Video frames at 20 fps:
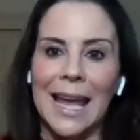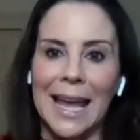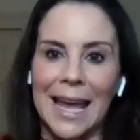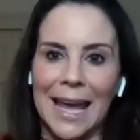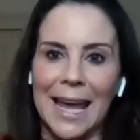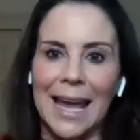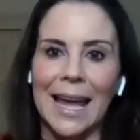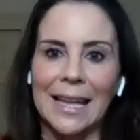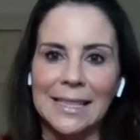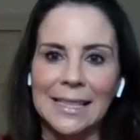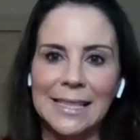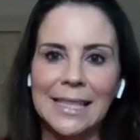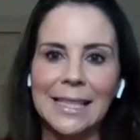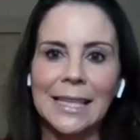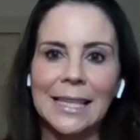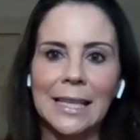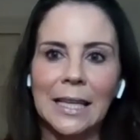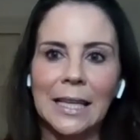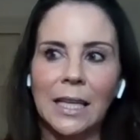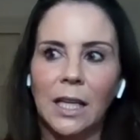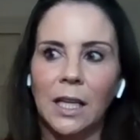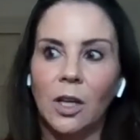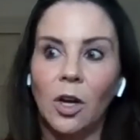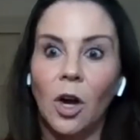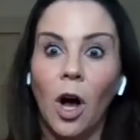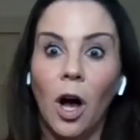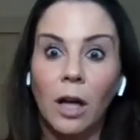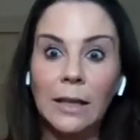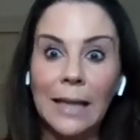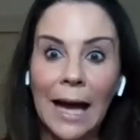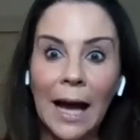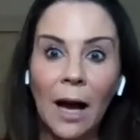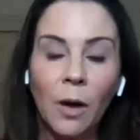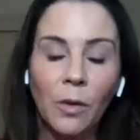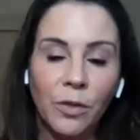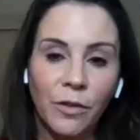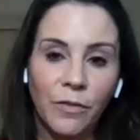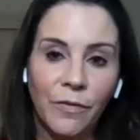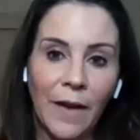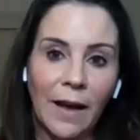And he called
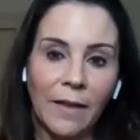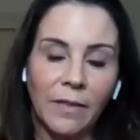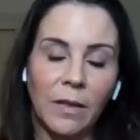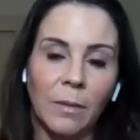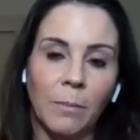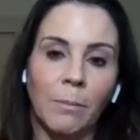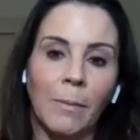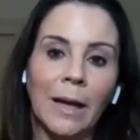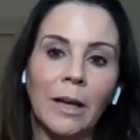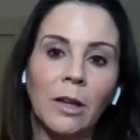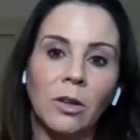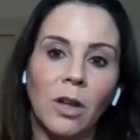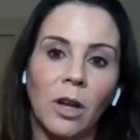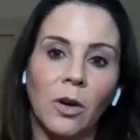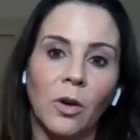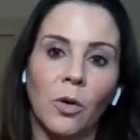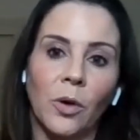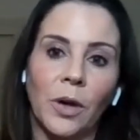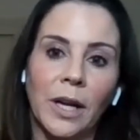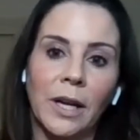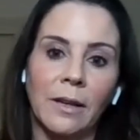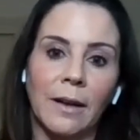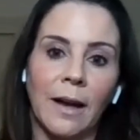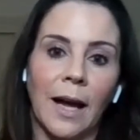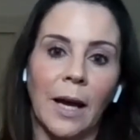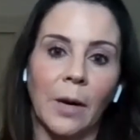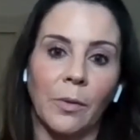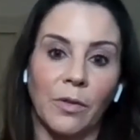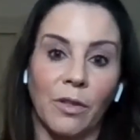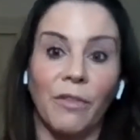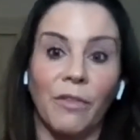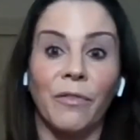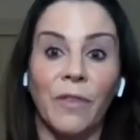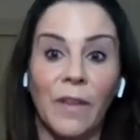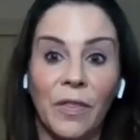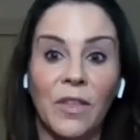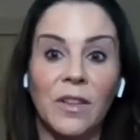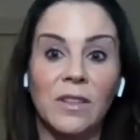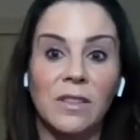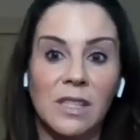out the fact that Michael Longoria and I were the
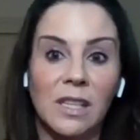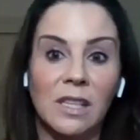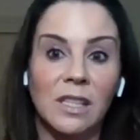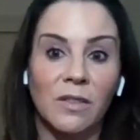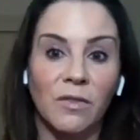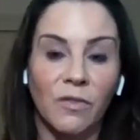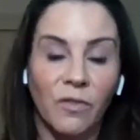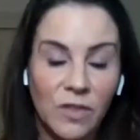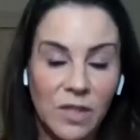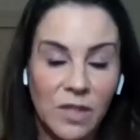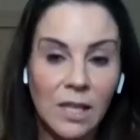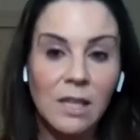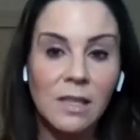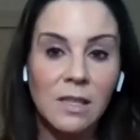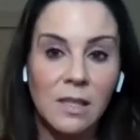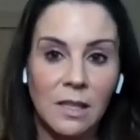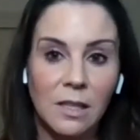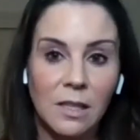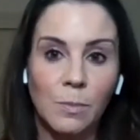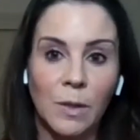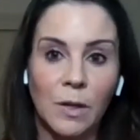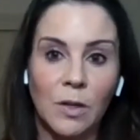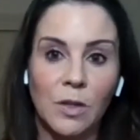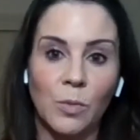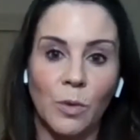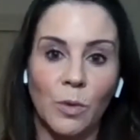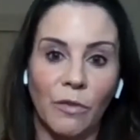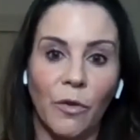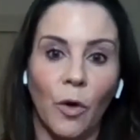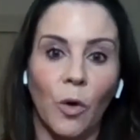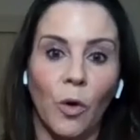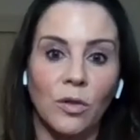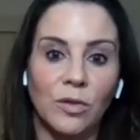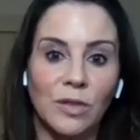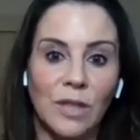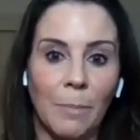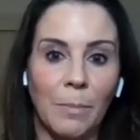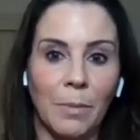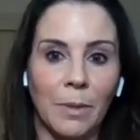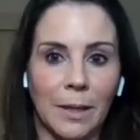5th and 6th seasons because we were vocal
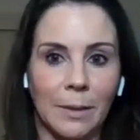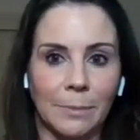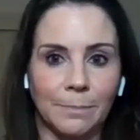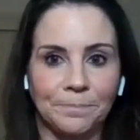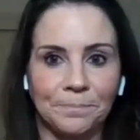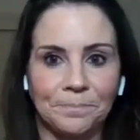doubling.